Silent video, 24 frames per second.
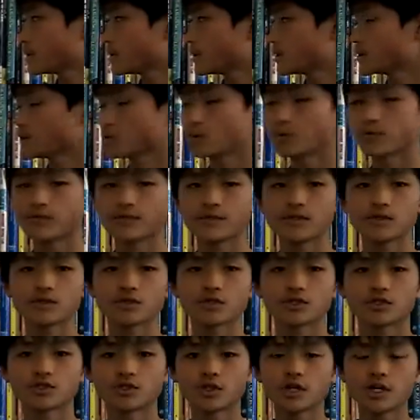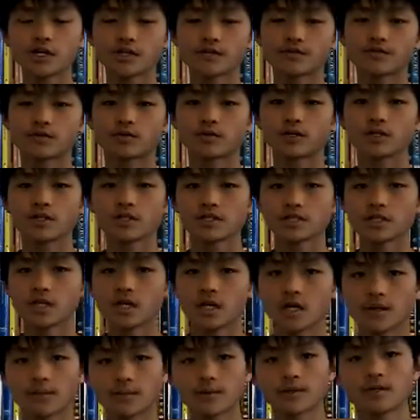it will feel straight for us,
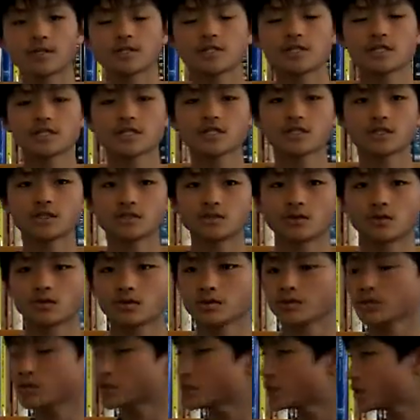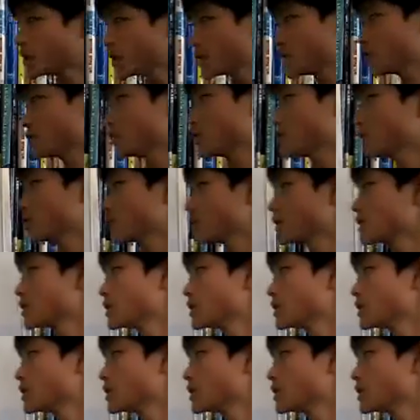but it's actually all twisting and turning.